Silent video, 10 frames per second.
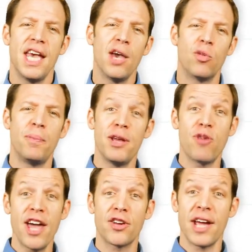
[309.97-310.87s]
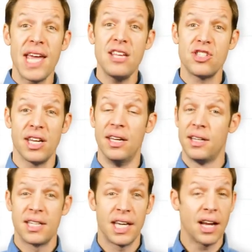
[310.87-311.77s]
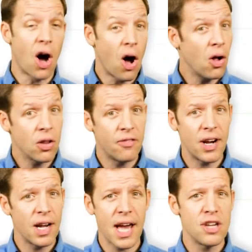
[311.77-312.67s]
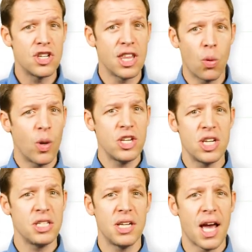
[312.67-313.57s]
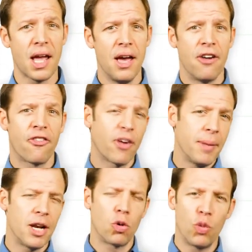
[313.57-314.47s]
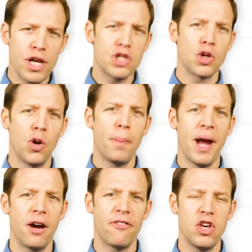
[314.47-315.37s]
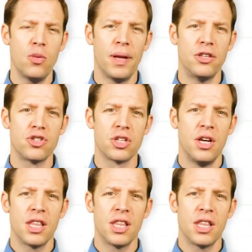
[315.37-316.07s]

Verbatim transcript: it would be rather easy to get all the variation that we see today from an original pair of humans